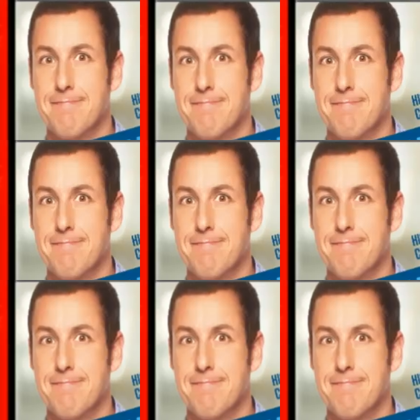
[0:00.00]

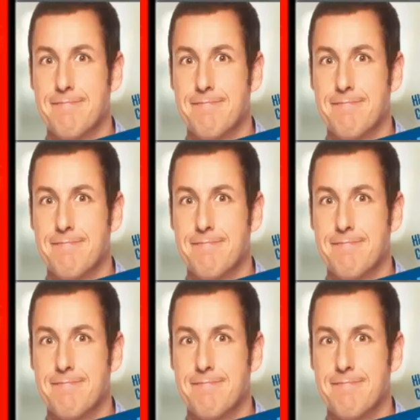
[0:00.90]

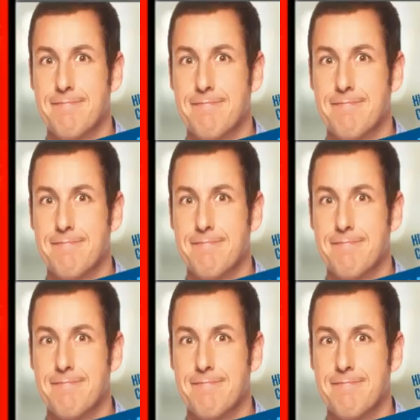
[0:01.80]

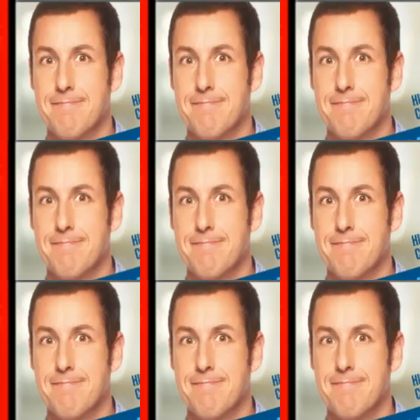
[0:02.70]

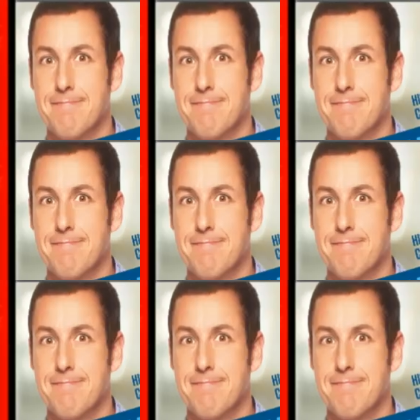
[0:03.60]

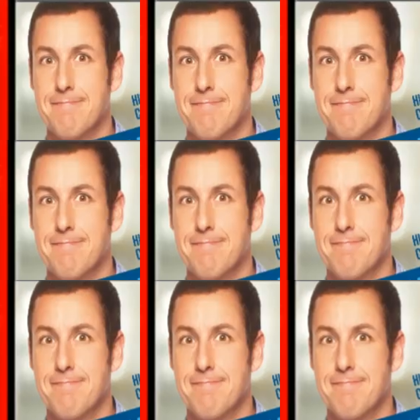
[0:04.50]

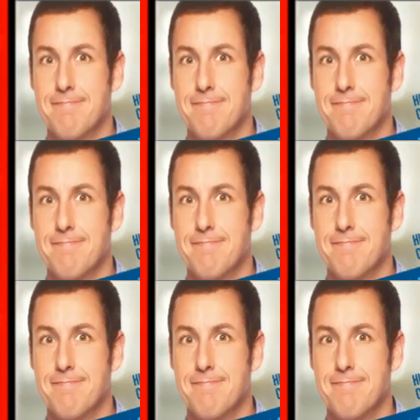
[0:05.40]

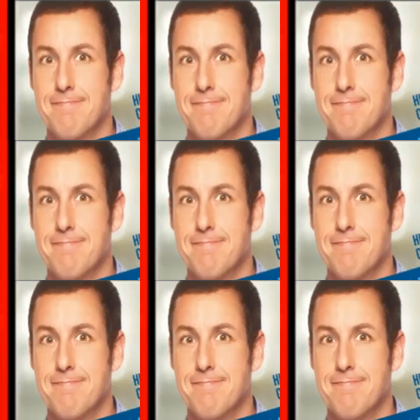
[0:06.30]

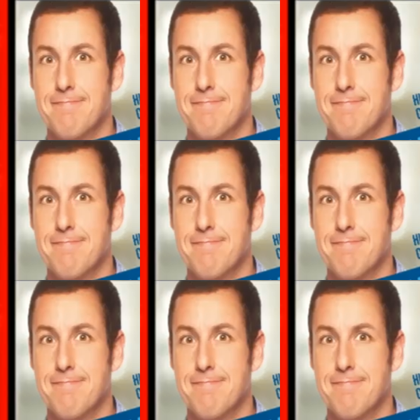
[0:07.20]
(silent)